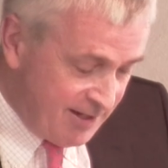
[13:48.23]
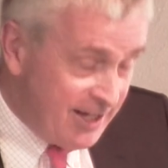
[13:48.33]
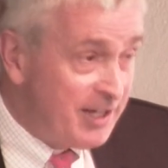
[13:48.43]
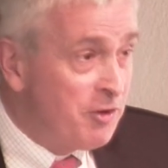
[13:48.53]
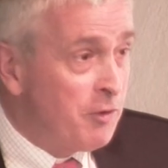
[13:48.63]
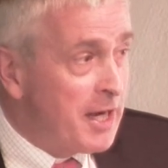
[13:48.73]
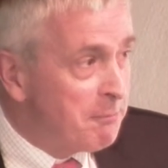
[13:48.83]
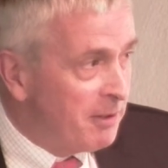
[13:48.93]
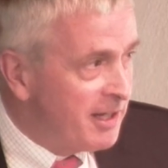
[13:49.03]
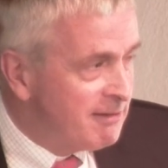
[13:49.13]

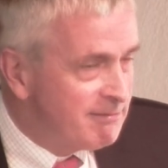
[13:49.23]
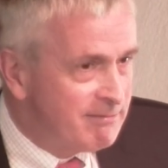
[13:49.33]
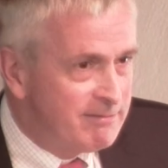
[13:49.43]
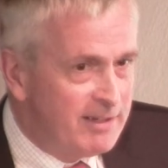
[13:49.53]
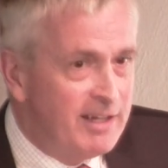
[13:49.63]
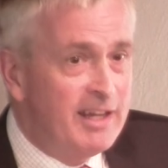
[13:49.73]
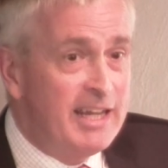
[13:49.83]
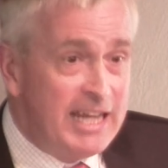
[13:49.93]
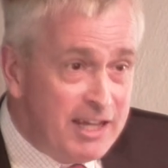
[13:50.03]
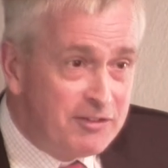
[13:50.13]
Incredibly,
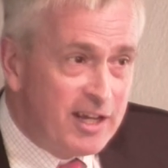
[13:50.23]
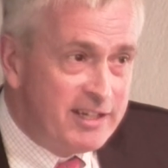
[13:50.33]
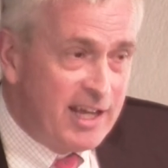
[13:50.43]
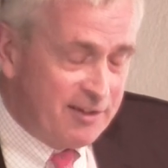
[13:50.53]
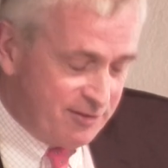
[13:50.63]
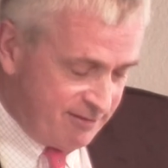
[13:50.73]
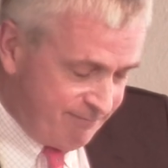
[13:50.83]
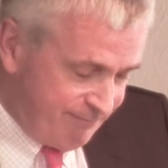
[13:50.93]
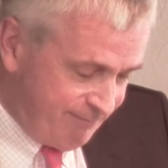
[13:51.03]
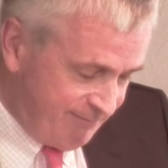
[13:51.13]
he said yes.
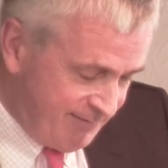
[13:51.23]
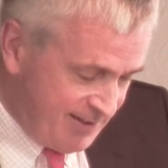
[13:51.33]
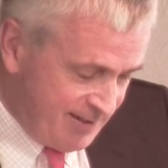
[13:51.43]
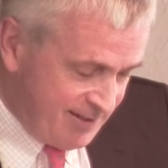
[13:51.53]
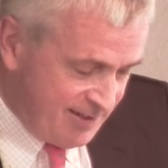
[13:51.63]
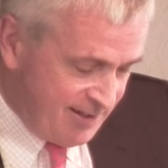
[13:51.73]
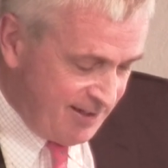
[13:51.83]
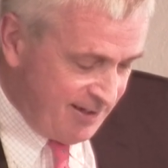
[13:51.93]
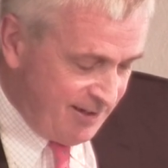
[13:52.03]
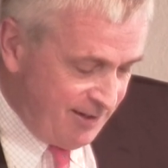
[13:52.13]

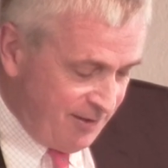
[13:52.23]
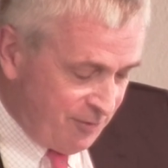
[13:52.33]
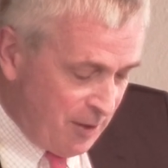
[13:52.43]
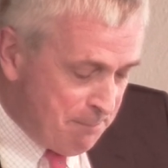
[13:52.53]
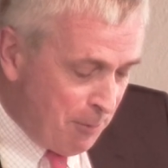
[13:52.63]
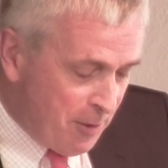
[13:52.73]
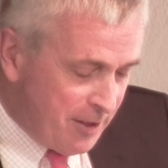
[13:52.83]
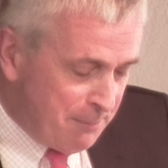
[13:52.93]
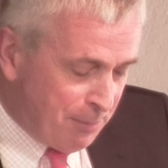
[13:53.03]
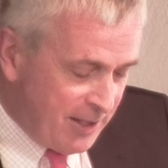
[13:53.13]
So I
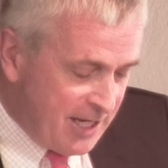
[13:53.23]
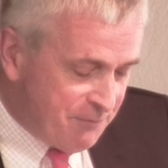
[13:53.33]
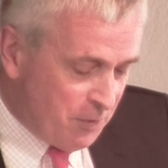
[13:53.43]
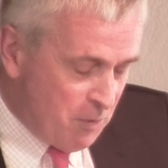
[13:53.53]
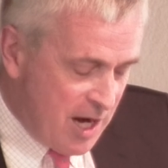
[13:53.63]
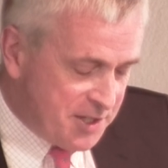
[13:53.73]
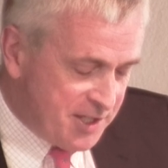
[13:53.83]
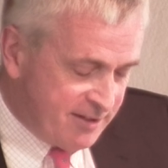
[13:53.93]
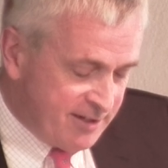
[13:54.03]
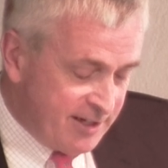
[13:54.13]
boarded a plane for
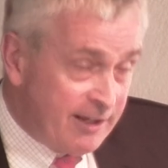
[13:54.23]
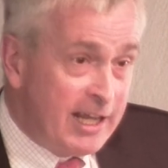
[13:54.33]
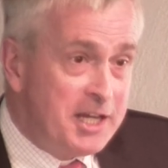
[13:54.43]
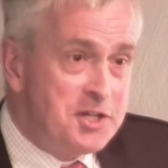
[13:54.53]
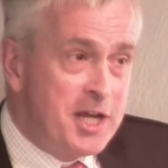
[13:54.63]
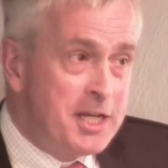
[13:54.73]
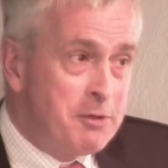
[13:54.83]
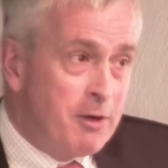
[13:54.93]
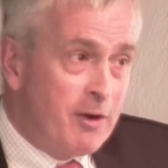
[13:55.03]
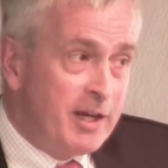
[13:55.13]
Washington in late
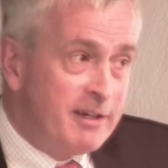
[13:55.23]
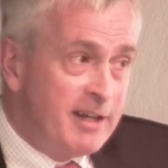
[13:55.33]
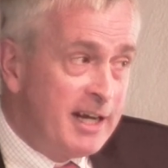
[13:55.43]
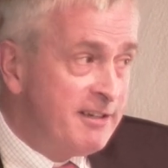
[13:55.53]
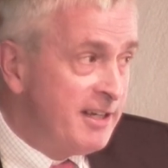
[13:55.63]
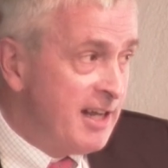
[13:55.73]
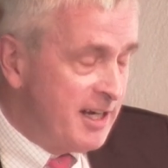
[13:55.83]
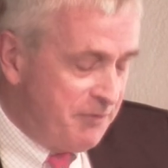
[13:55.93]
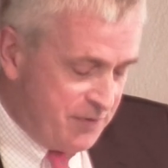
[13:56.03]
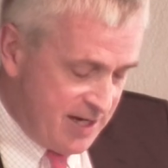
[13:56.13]
January
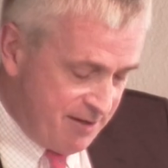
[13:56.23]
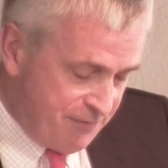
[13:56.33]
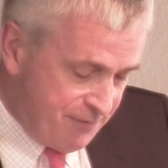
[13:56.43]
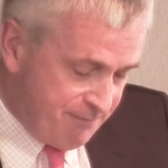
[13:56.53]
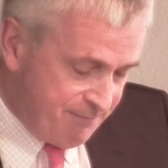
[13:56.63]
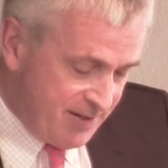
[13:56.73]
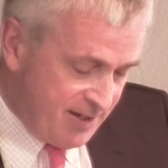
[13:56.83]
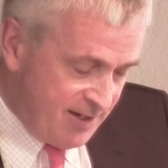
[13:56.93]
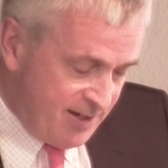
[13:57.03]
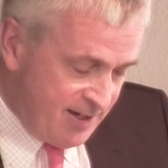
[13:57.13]
1995,
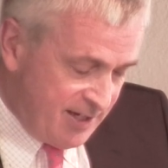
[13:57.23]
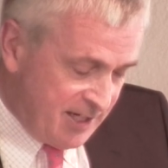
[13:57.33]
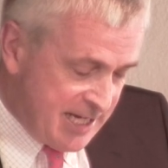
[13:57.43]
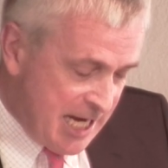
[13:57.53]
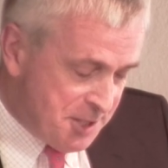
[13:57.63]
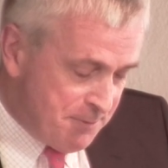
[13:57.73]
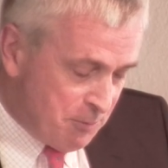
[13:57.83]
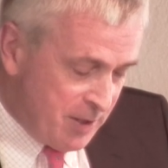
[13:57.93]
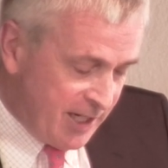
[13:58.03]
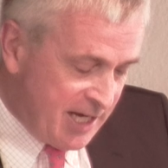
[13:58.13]
engagement
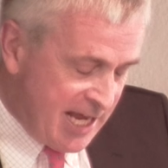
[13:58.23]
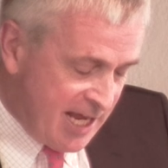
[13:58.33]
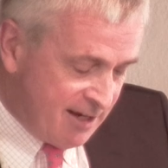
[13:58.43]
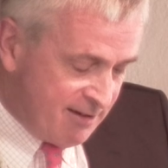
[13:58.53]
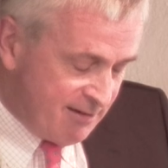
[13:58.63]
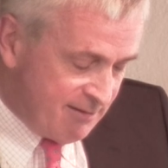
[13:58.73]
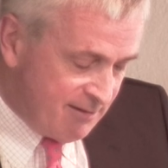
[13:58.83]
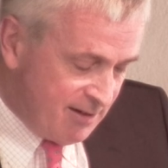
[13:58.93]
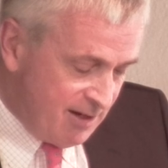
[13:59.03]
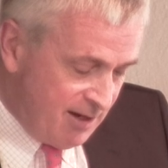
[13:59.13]
ring in hand,
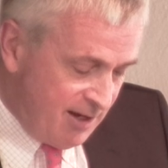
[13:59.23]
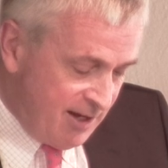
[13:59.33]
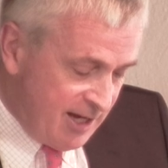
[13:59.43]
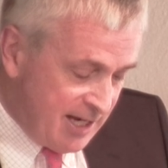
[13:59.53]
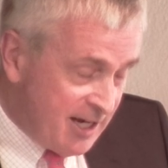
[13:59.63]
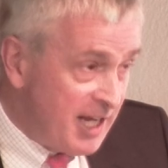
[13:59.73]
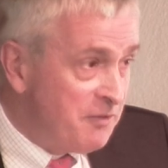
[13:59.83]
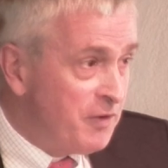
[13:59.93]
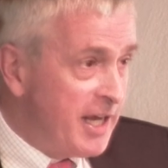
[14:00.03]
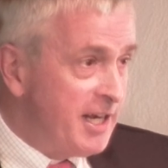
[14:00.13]
and I
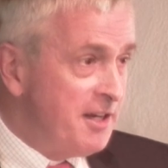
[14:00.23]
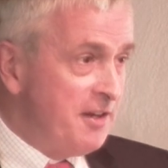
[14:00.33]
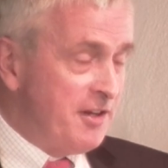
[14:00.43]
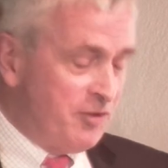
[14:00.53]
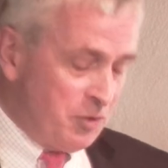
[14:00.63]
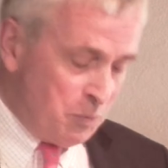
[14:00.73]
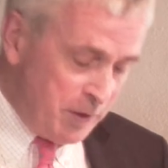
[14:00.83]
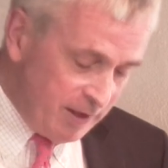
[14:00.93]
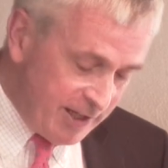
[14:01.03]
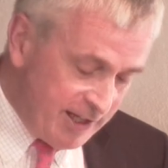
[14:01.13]
invited this
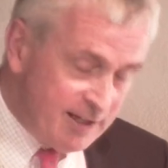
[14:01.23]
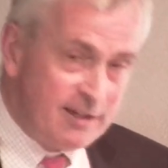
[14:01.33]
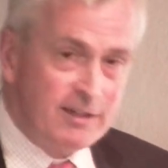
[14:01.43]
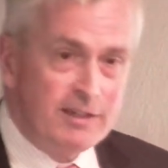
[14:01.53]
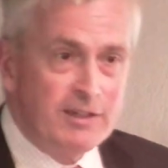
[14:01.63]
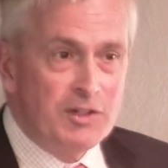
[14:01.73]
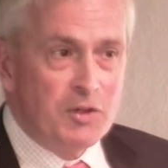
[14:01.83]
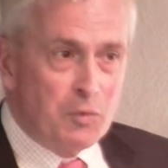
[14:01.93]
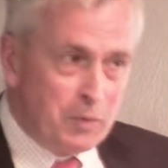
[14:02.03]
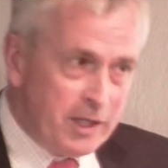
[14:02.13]
really,
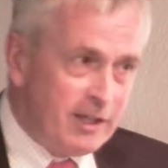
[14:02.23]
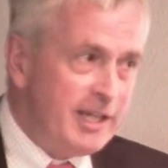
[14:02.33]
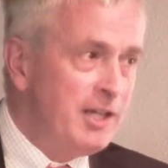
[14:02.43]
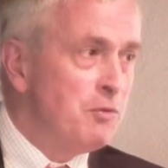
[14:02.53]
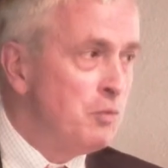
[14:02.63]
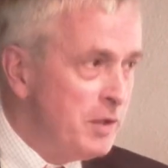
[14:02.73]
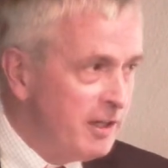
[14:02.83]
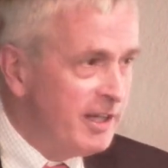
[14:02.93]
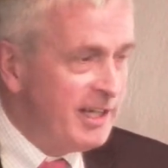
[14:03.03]
really, really